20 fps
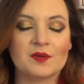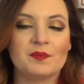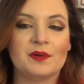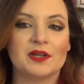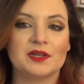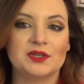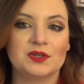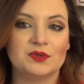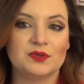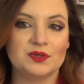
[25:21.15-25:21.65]

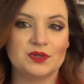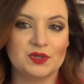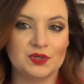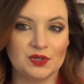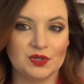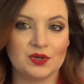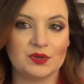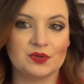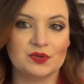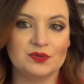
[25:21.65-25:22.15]
but
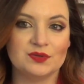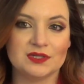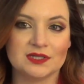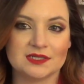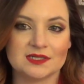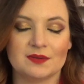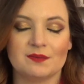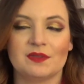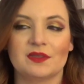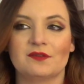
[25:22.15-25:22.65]
you know, you
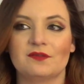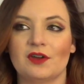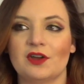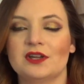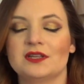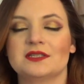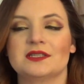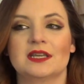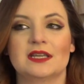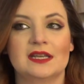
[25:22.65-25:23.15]
did something
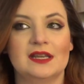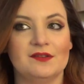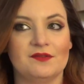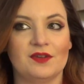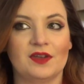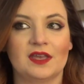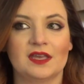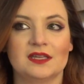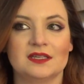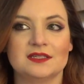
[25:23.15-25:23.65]
very
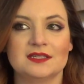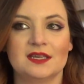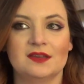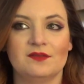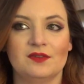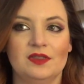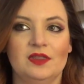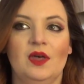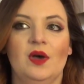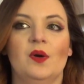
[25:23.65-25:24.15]
significant,
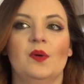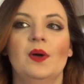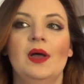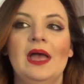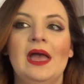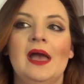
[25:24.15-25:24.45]
even though